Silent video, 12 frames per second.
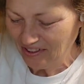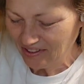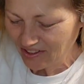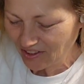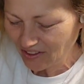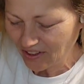
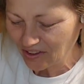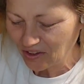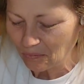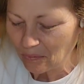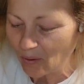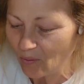to lick the
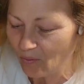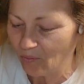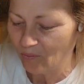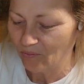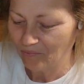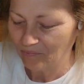
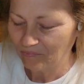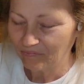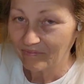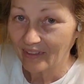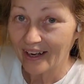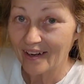bowl.
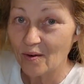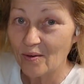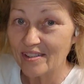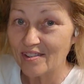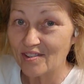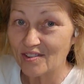I
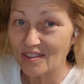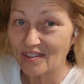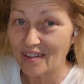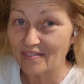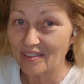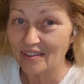always used to
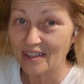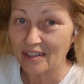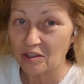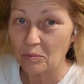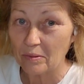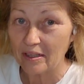love to lick
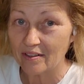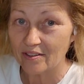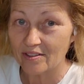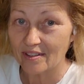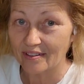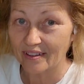the
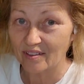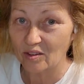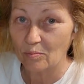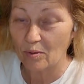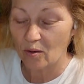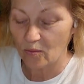beaters and lick the
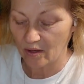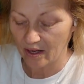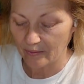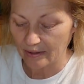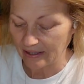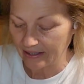bowl when I
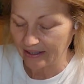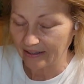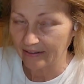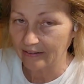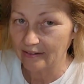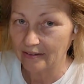was a
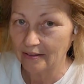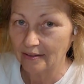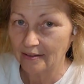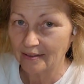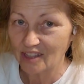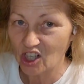kid.
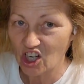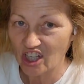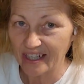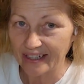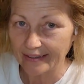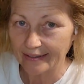Darn
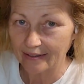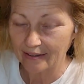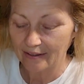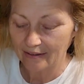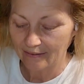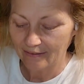it.
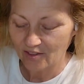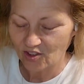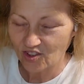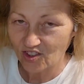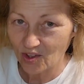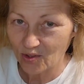
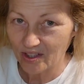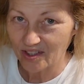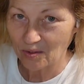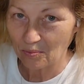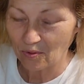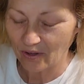So
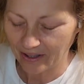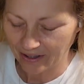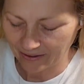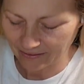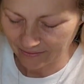disappointing.